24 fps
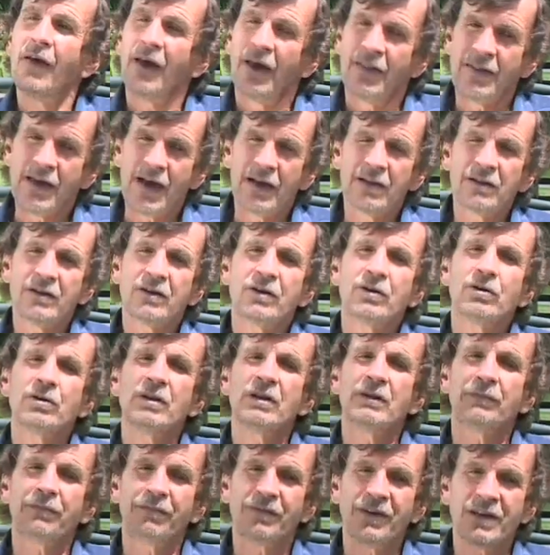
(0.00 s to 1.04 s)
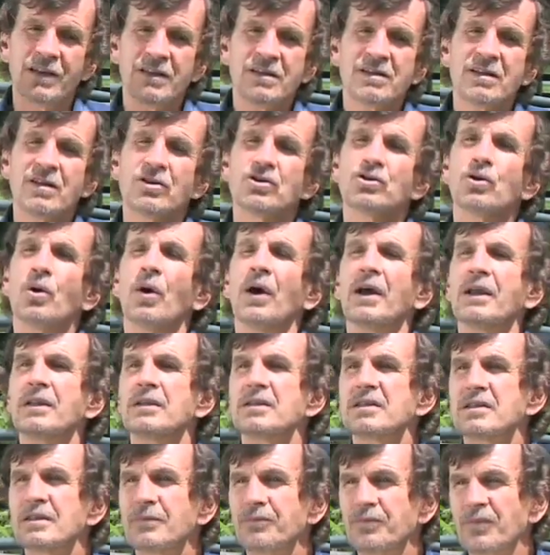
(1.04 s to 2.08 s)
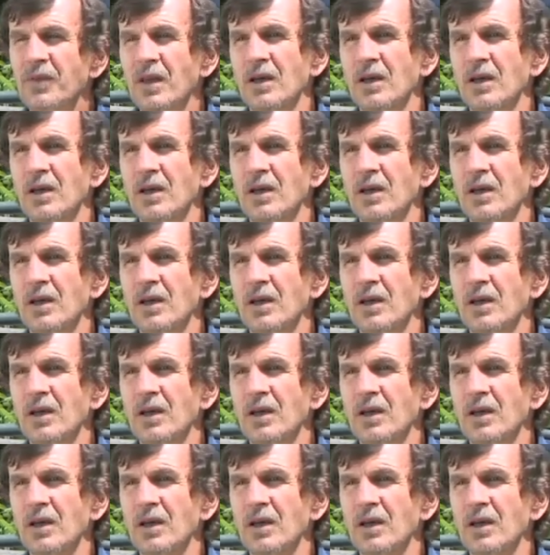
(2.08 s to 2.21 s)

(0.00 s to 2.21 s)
And that literally feeds the joints